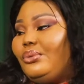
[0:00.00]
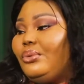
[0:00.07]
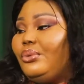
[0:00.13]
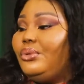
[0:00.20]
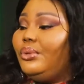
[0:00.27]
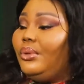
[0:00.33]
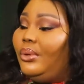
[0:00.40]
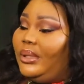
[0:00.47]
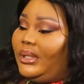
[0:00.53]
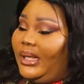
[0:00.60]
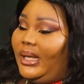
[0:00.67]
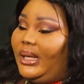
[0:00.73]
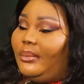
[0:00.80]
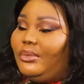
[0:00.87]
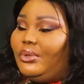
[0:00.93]
So OJ
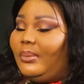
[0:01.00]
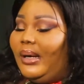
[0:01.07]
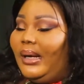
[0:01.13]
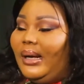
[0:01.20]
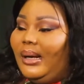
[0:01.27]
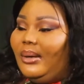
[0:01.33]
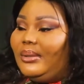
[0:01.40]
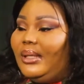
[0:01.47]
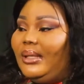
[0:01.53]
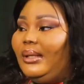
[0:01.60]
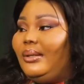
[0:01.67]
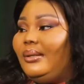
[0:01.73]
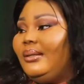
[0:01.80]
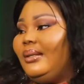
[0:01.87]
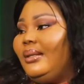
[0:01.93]
came to my house and
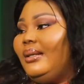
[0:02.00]
then